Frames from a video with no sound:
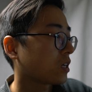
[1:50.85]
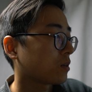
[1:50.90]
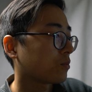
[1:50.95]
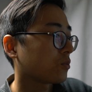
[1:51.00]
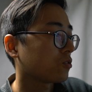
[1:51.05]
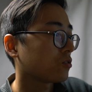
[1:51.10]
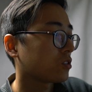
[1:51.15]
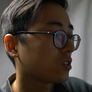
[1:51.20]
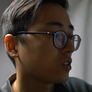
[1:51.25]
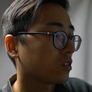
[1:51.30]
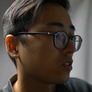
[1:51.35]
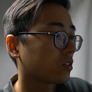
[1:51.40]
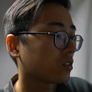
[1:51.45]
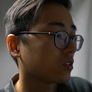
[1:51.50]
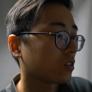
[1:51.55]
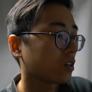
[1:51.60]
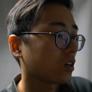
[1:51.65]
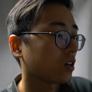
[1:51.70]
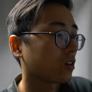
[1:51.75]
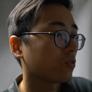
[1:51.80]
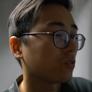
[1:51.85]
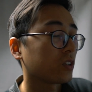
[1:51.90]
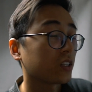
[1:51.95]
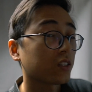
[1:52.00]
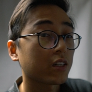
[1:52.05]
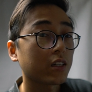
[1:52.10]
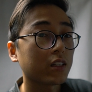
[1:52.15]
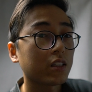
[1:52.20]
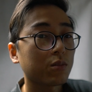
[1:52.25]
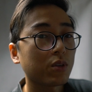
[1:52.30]
I'm using only
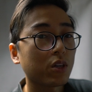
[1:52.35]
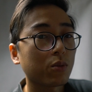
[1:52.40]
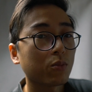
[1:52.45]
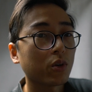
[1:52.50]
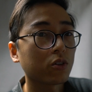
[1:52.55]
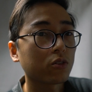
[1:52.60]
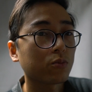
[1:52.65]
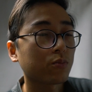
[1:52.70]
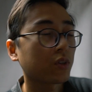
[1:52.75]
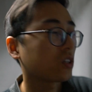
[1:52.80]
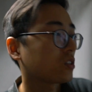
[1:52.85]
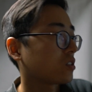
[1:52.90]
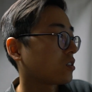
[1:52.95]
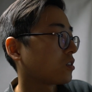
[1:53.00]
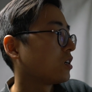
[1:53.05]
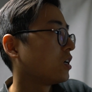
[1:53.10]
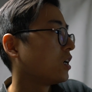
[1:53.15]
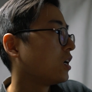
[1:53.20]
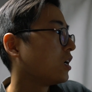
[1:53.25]
1080p mode because